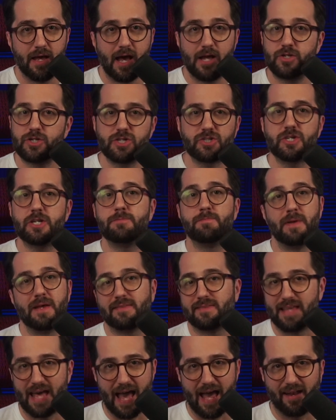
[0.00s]
and just
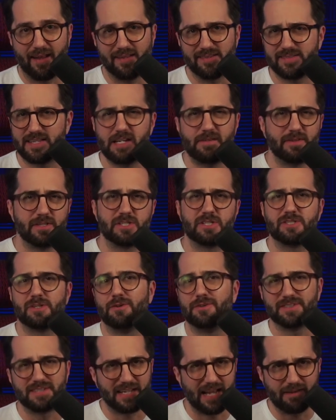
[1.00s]
admit that, instead of
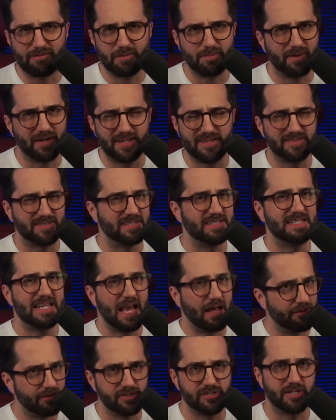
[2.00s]
insulting everybody's
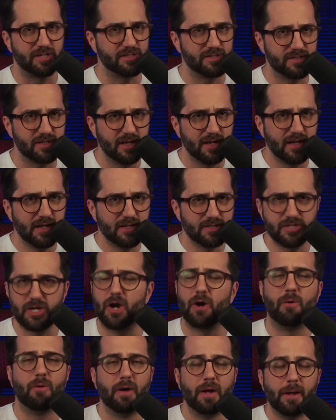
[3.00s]
intelligence.
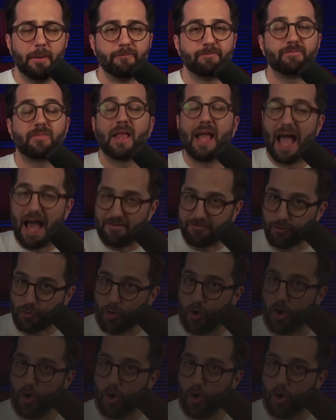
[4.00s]
So, after